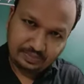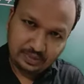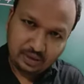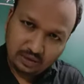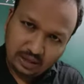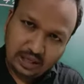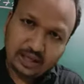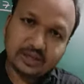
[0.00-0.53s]

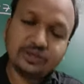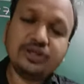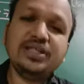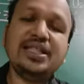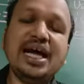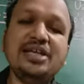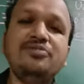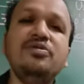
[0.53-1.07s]
Okay, so in
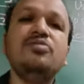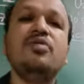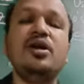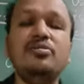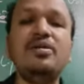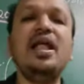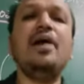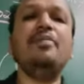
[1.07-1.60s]
that way, what
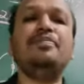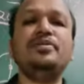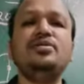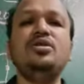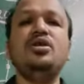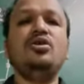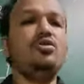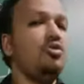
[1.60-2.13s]
will happen?
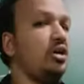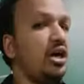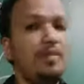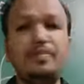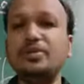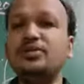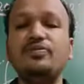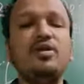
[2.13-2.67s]
Your
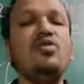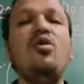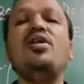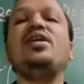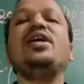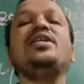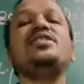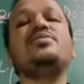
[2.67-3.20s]
computer will not
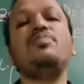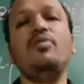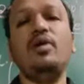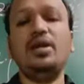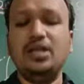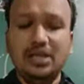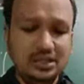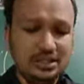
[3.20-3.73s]
get spoiled.
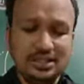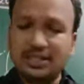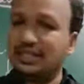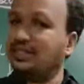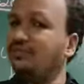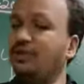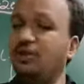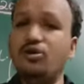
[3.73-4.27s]
The
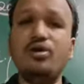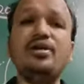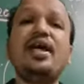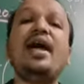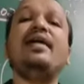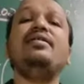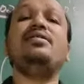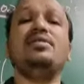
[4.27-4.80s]
dust will not
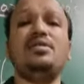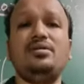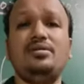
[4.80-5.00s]
enter.